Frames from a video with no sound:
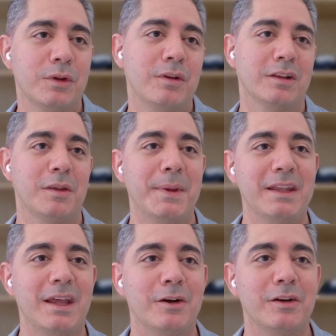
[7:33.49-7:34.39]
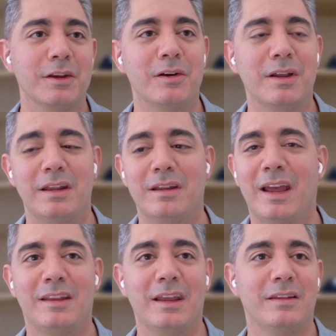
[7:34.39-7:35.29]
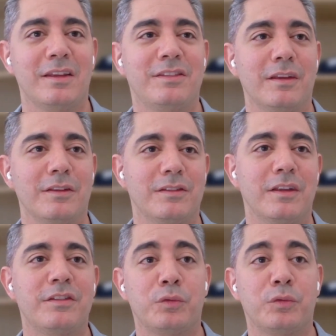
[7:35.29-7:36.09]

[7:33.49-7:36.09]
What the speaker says: We talked about that earlier. And I think this is